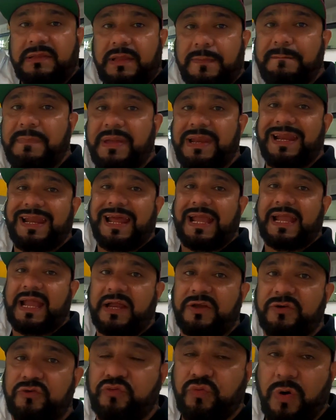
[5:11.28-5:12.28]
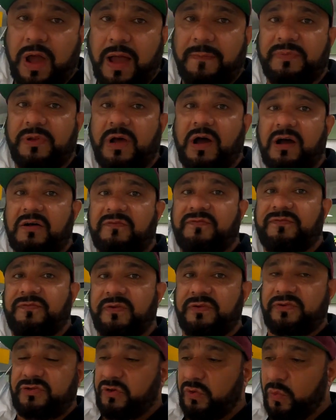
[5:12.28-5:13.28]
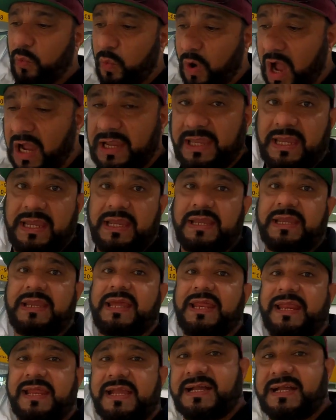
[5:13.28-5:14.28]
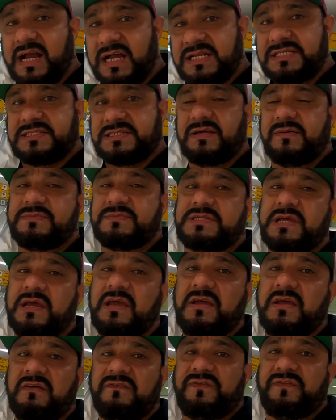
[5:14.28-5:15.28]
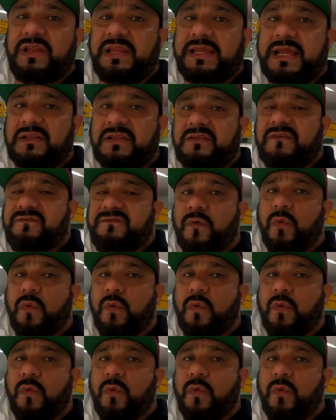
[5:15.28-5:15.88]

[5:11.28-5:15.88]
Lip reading: The minute I got dropped off to walking, getting customs, filling out the